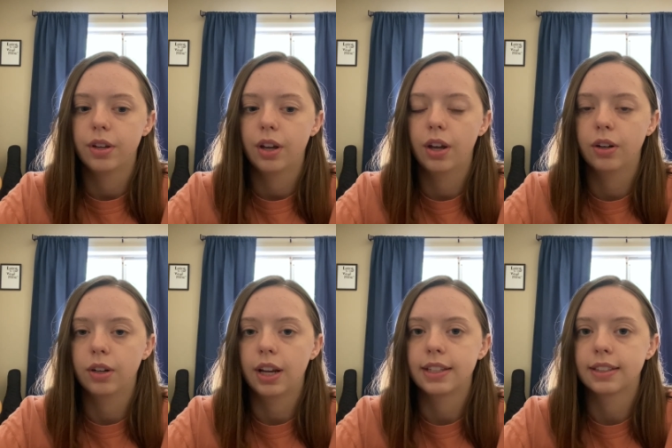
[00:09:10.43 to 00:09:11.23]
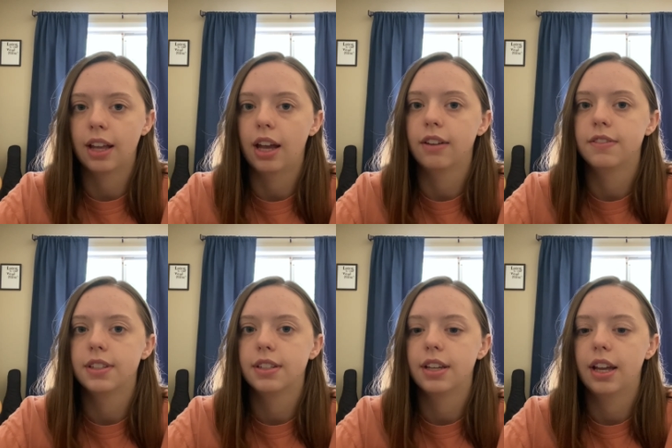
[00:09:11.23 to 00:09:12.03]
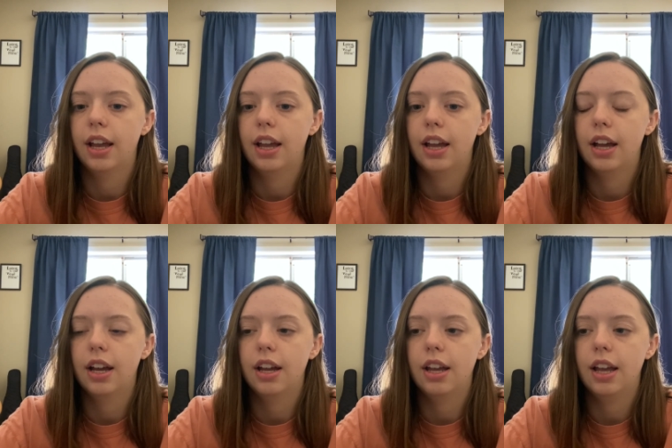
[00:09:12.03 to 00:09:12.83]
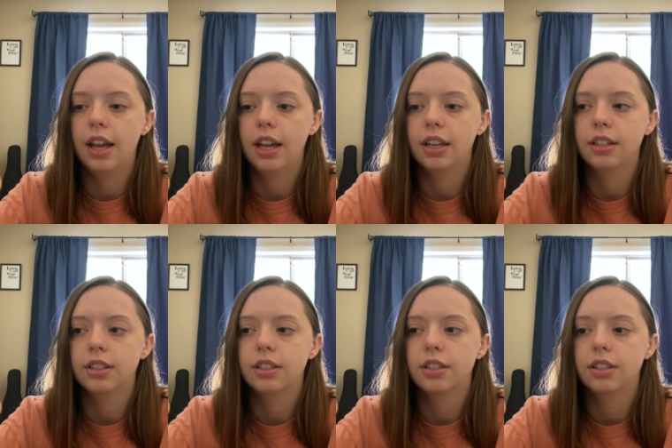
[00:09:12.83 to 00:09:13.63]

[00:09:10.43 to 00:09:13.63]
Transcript: Hunter and I's lives and